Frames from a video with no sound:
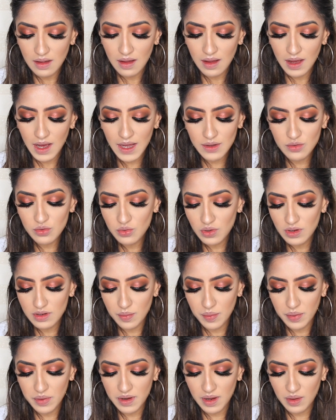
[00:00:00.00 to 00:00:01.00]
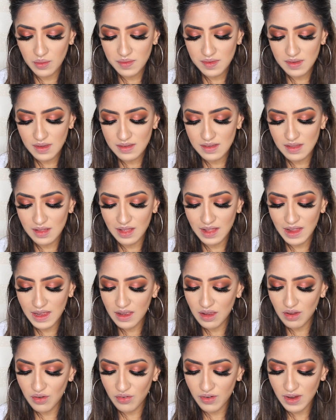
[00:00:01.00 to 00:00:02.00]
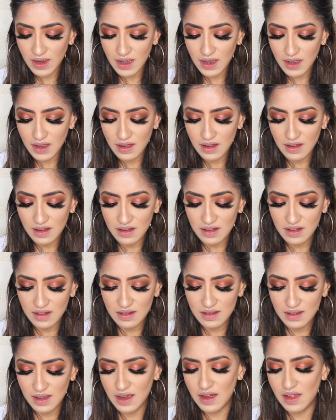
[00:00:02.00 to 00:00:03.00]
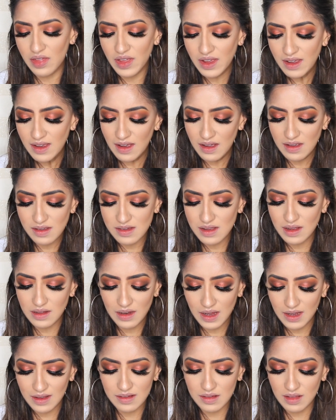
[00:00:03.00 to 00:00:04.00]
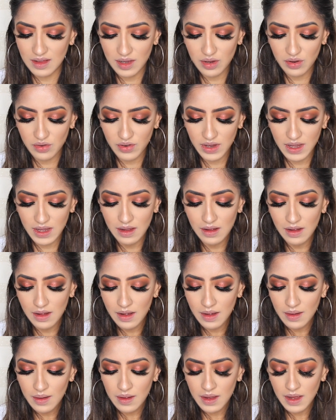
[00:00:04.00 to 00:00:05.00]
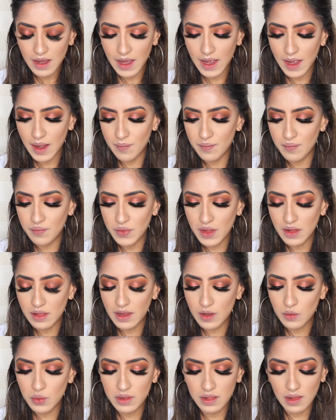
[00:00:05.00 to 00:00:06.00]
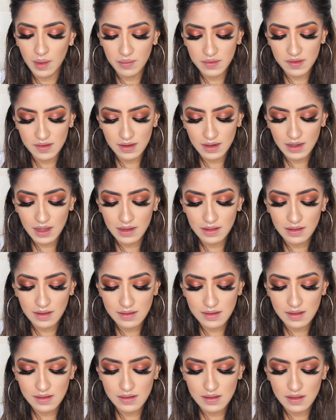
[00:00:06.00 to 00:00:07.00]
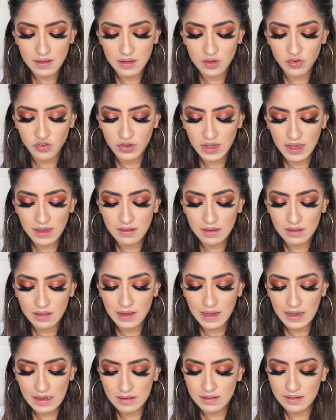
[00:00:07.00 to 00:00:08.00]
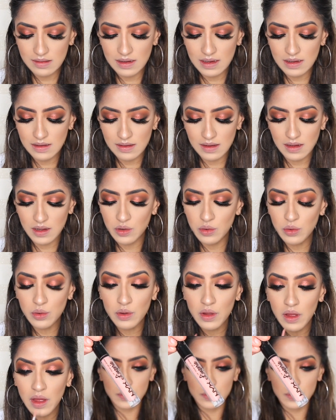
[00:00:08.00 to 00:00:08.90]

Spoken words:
I don't know how to pronounce this, Lingerie, yeah I think it is the NYX Lingerie liquid lipstick, and this is in the shade Lace Detail.